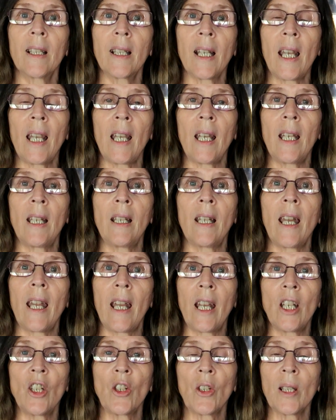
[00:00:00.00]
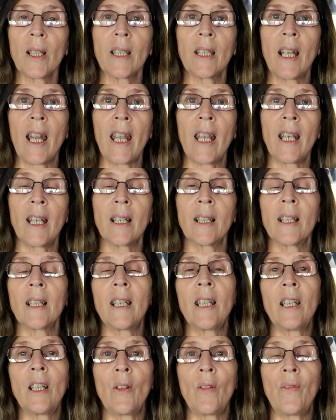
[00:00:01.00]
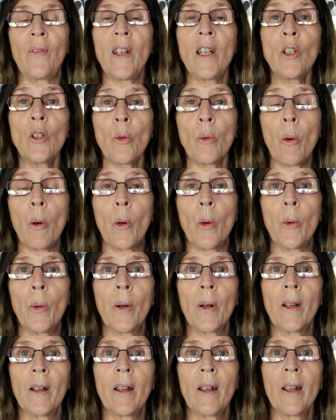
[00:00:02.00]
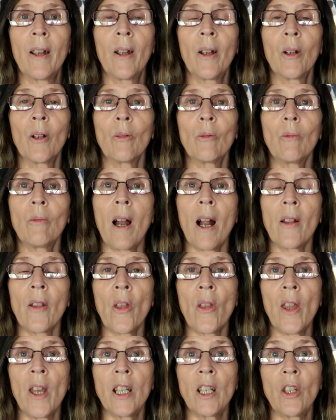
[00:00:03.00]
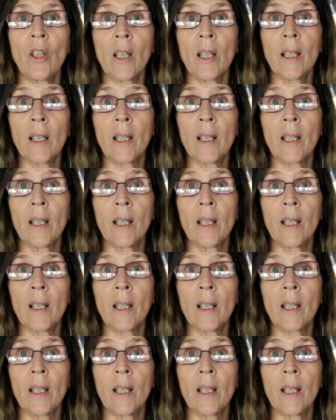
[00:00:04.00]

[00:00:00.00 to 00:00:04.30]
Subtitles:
seeing each snake as an individual rather than just